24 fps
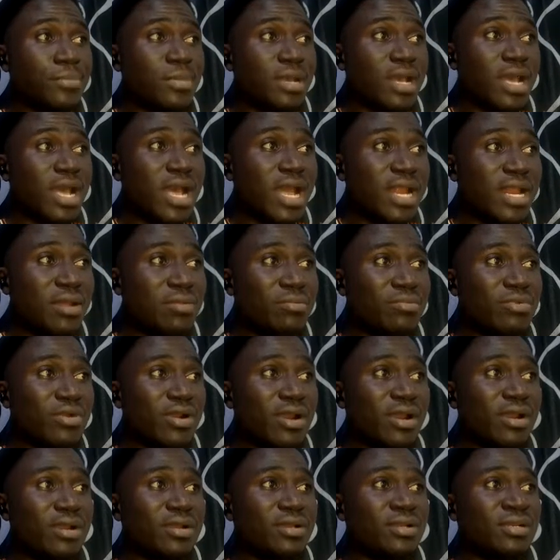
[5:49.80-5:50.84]

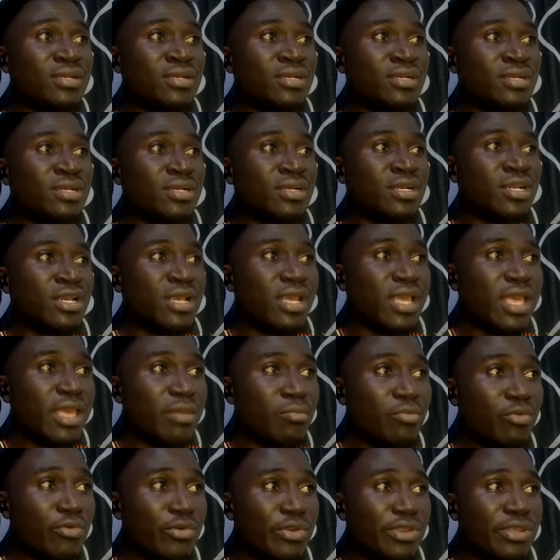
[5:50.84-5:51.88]
Anambra,
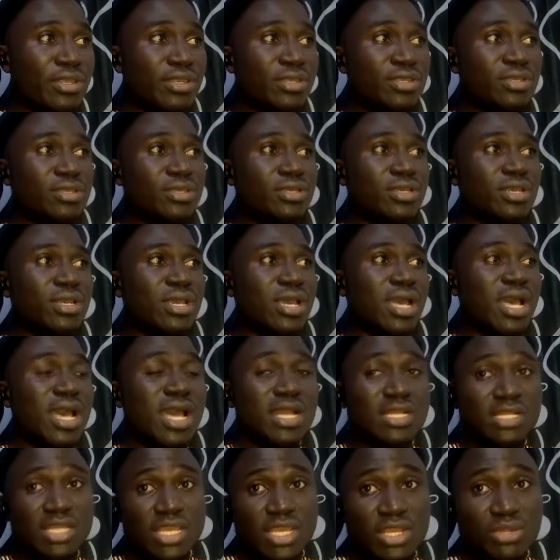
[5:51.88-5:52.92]
Ebonyi,
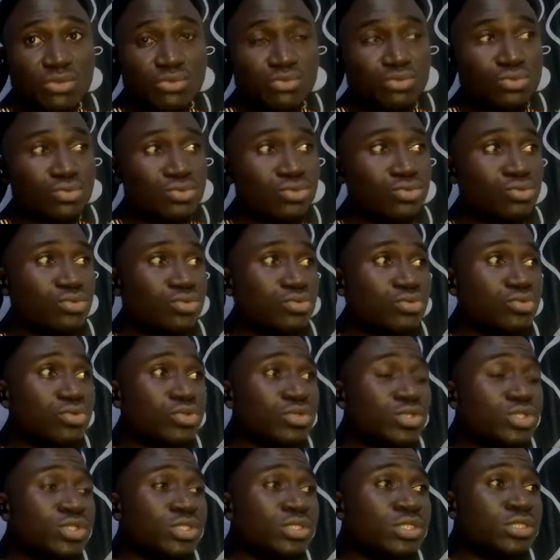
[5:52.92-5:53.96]
and Enugu.
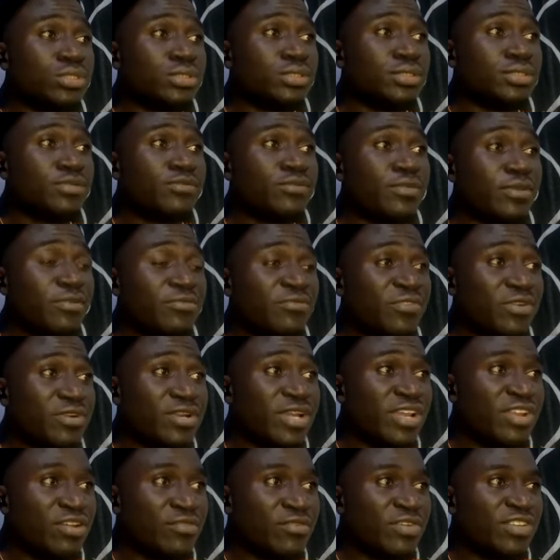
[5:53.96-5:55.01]
Then
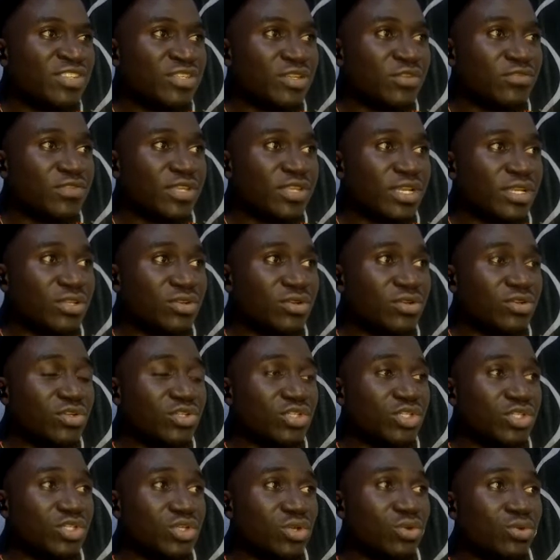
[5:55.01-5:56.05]
Federal University of
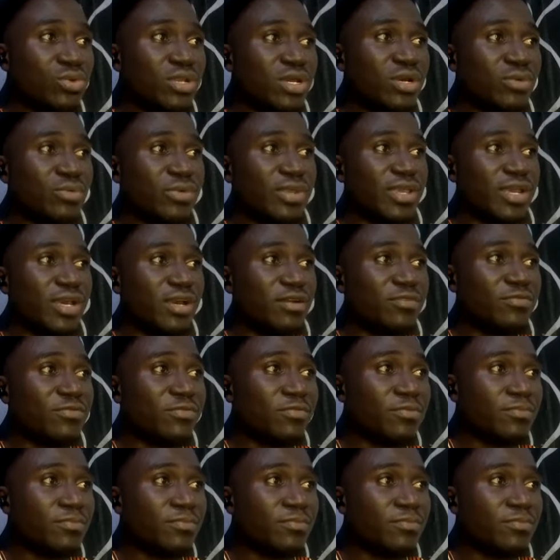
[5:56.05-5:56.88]
Technology, Yola. We have